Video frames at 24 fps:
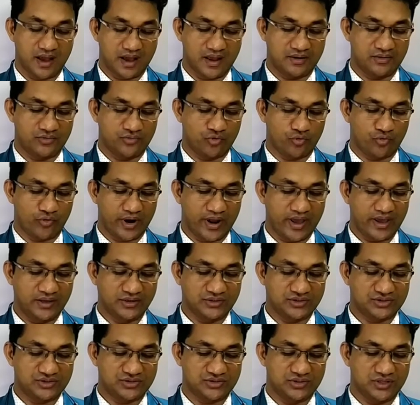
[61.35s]
and
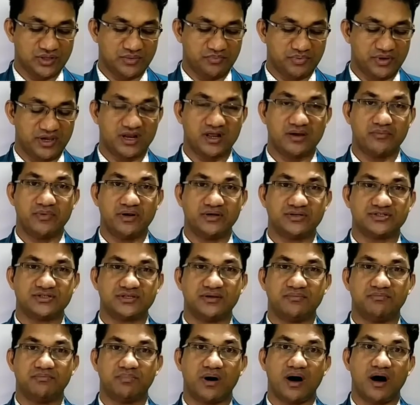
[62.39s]
raised the pyramids
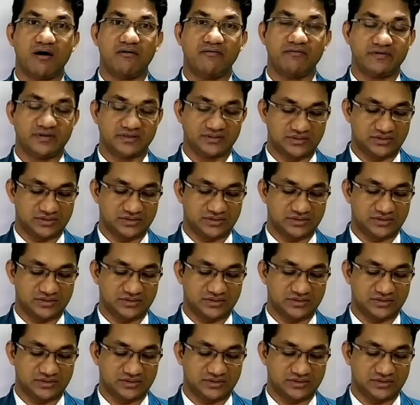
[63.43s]
above